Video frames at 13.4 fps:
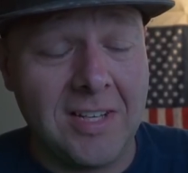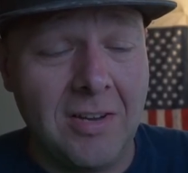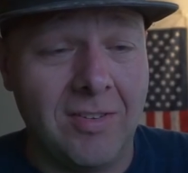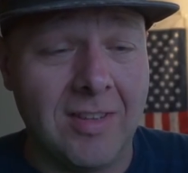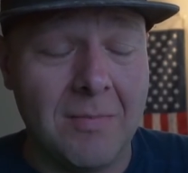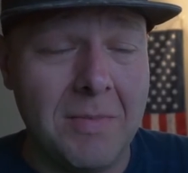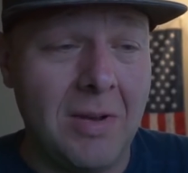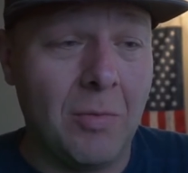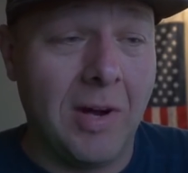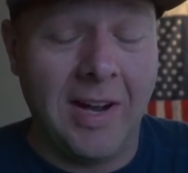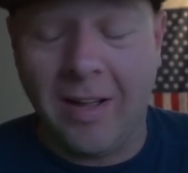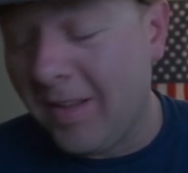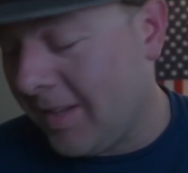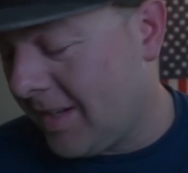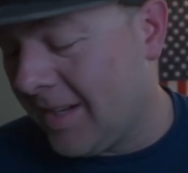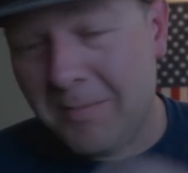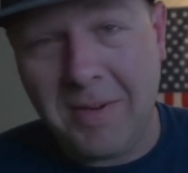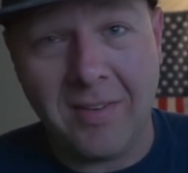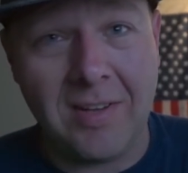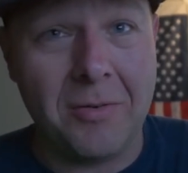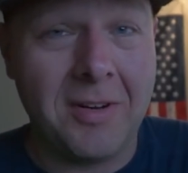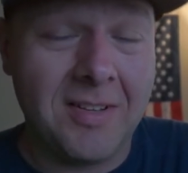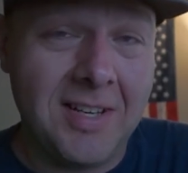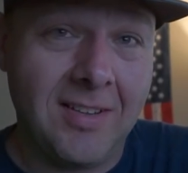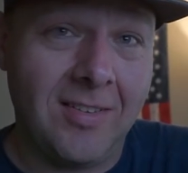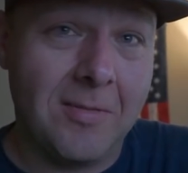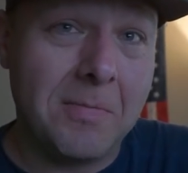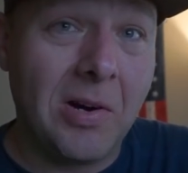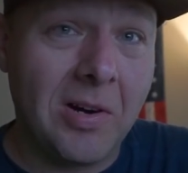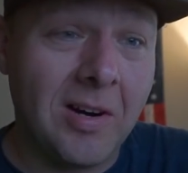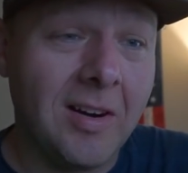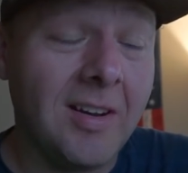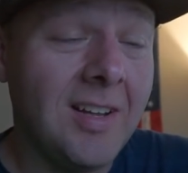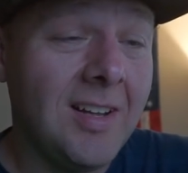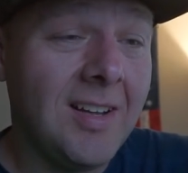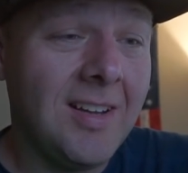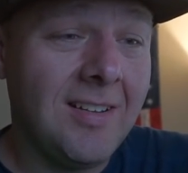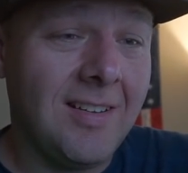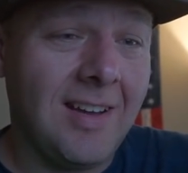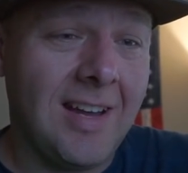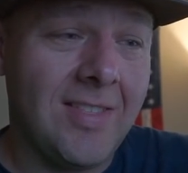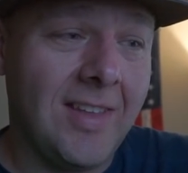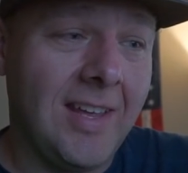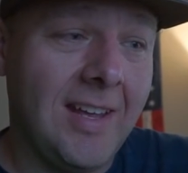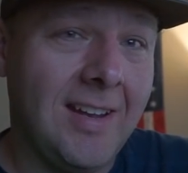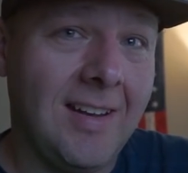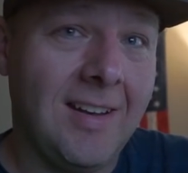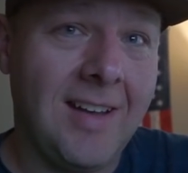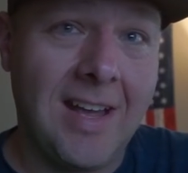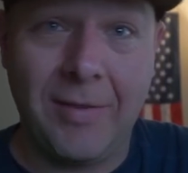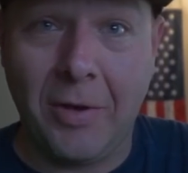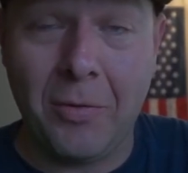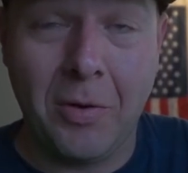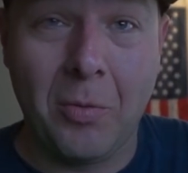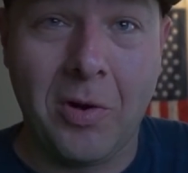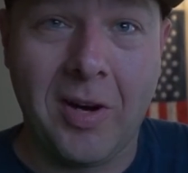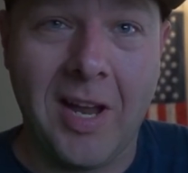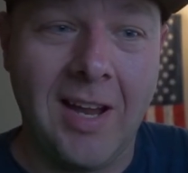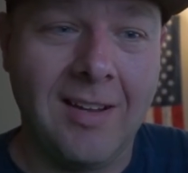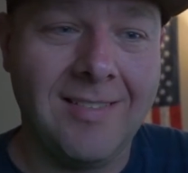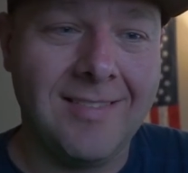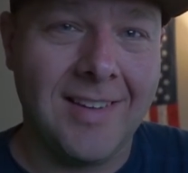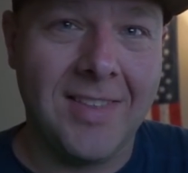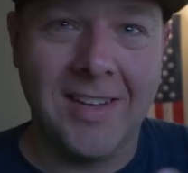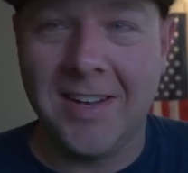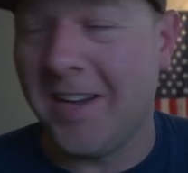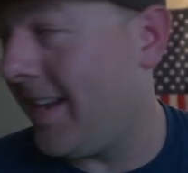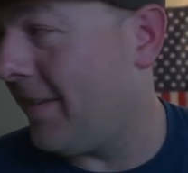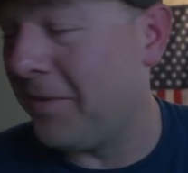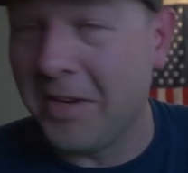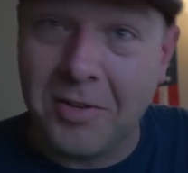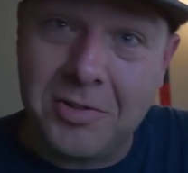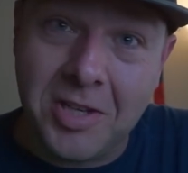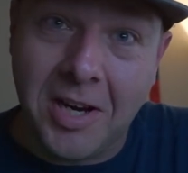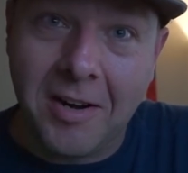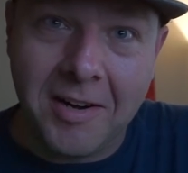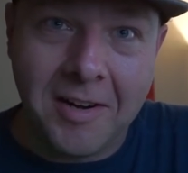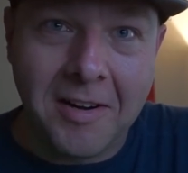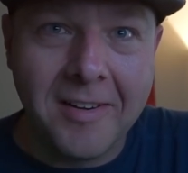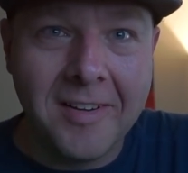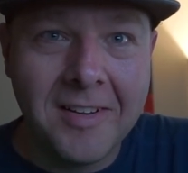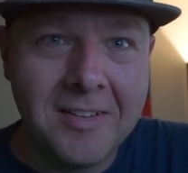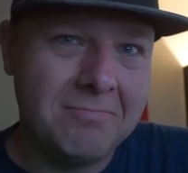to use in the meanwhile, because I don't wanna take this apart and then have it quit working and then not have another chair here.